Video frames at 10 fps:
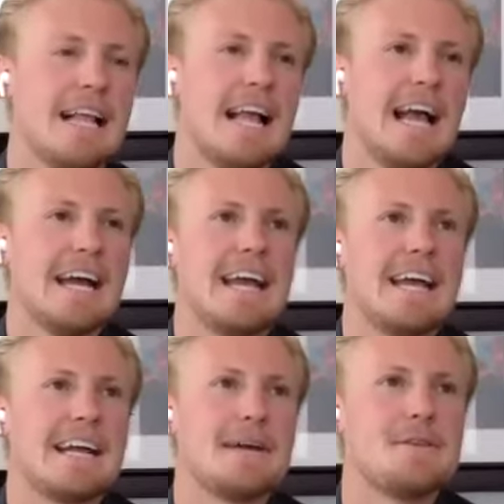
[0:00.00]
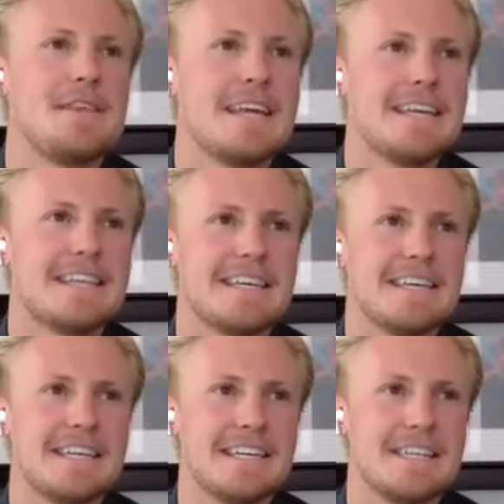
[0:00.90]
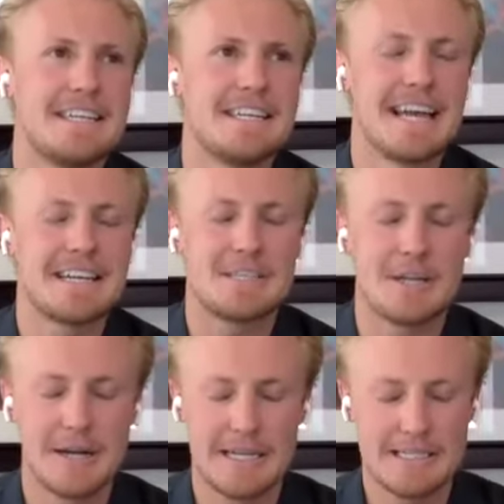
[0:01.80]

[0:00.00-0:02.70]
And I would think the next argument,